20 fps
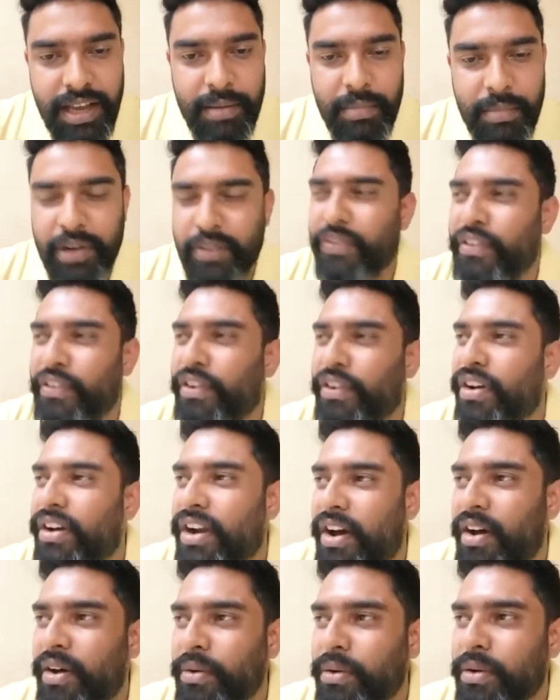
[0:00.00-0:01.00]
But for
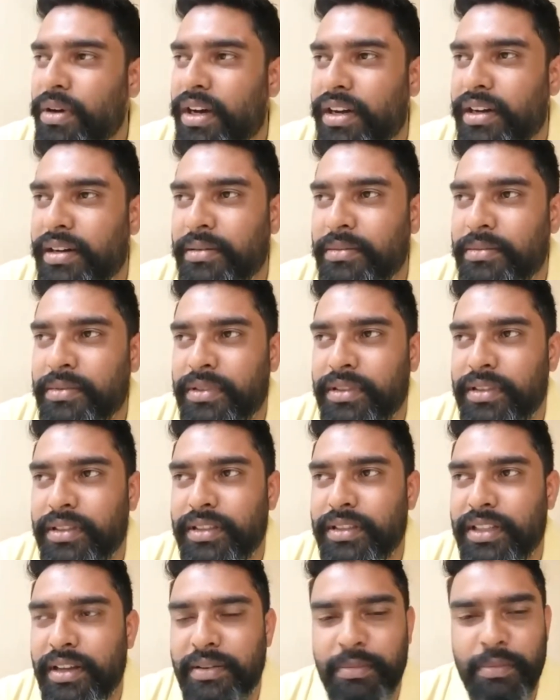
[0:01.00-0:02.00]
now,
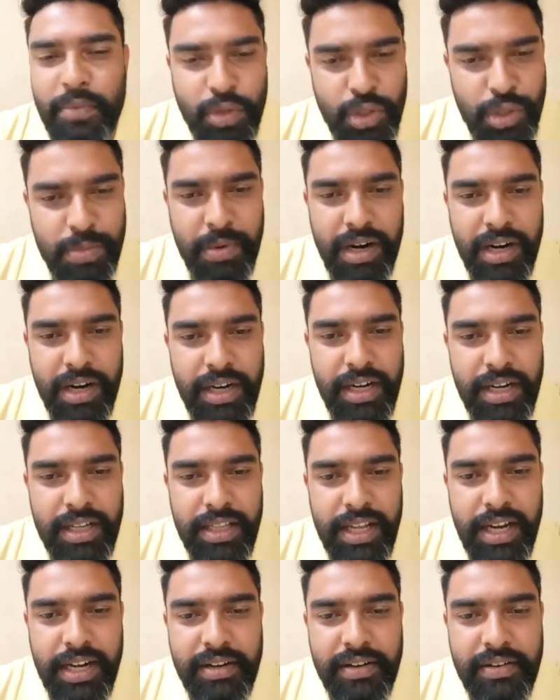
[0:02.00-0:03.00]
the most part
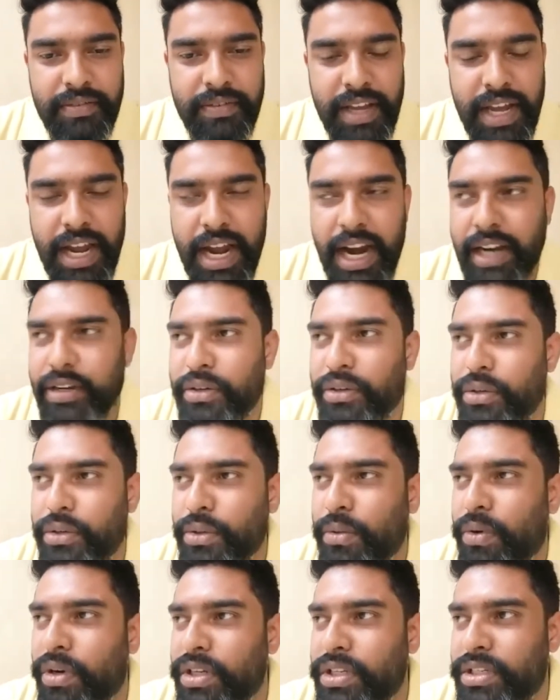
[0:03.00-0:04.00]
that we had to
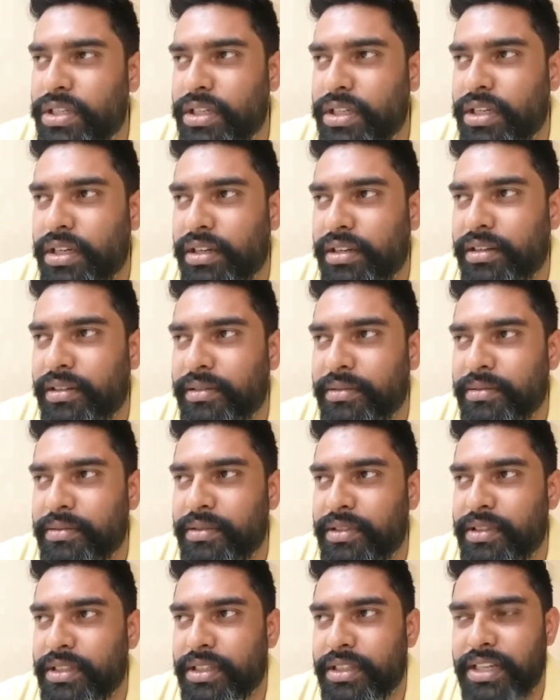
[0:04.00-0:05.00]
do was
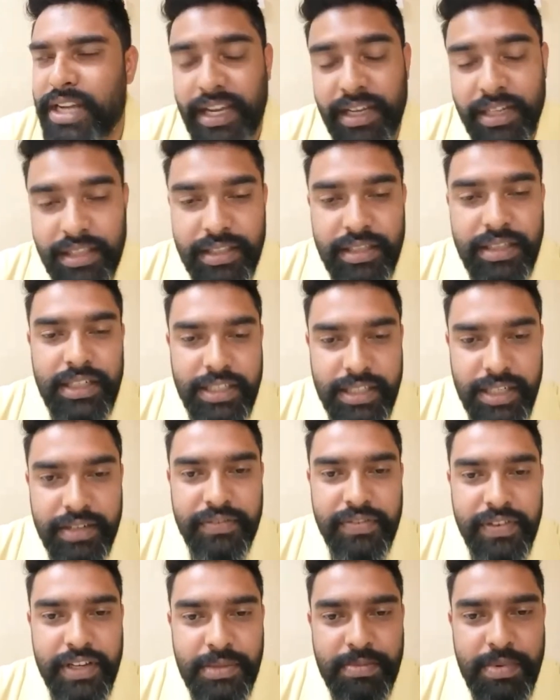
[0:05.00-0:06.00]
tackle the
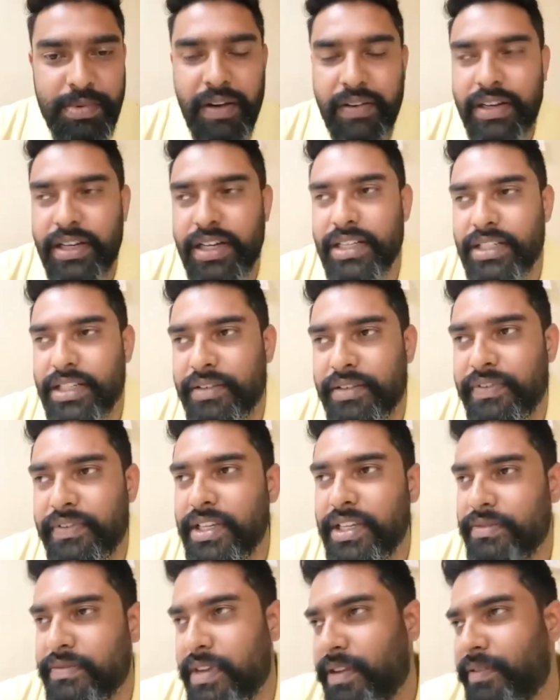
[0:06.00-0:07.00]
descent phase, powered descent
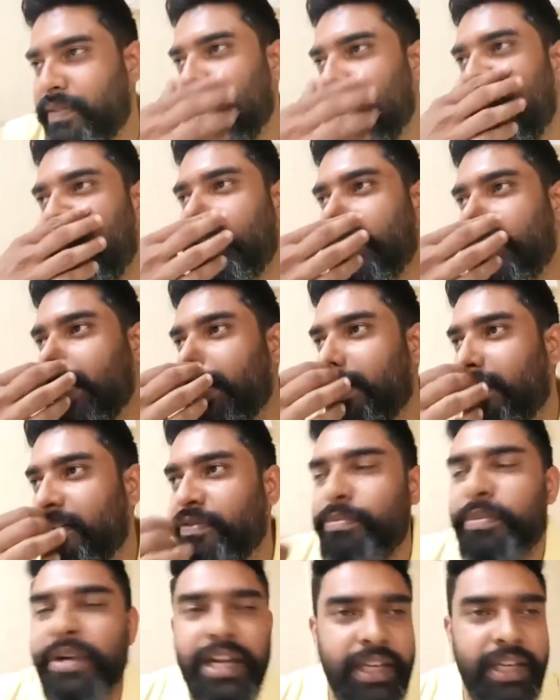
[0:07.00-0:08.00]
phase, where we had the rough
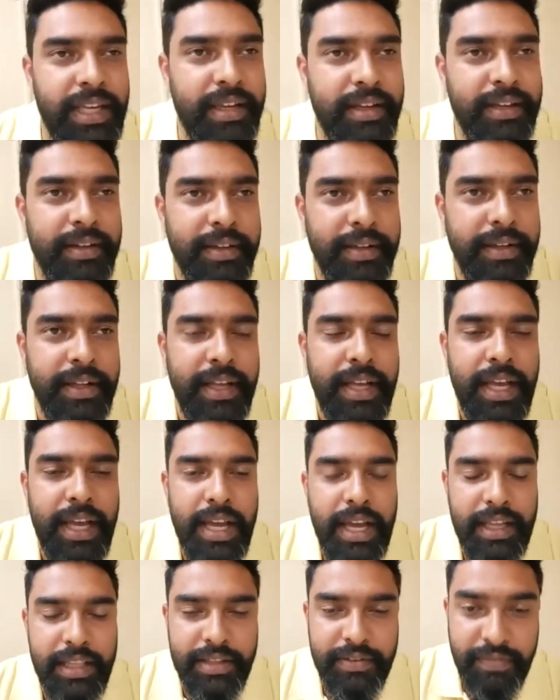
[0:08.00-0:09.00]
braking
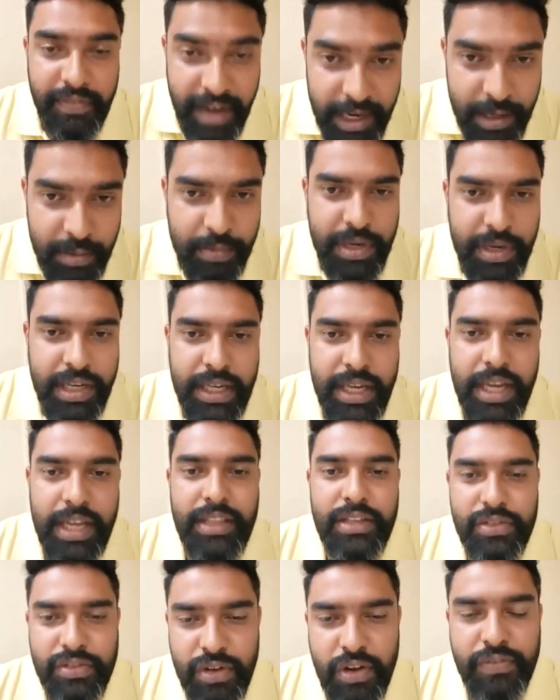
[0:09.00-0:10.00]
and the fine braking
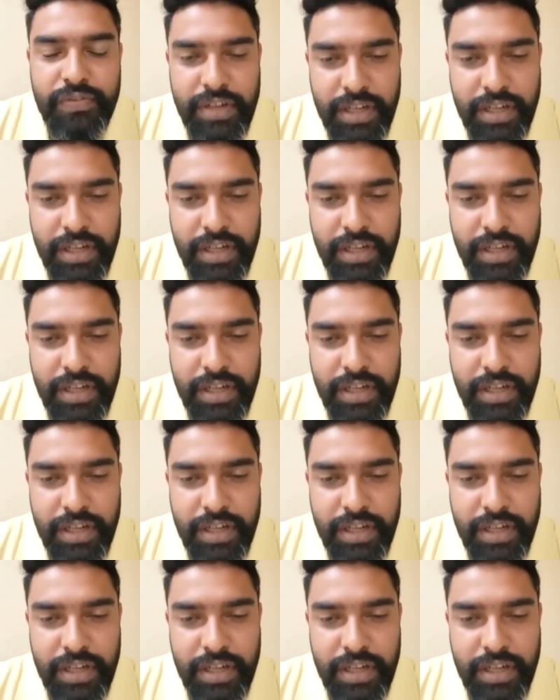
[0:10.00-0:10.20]
and the soft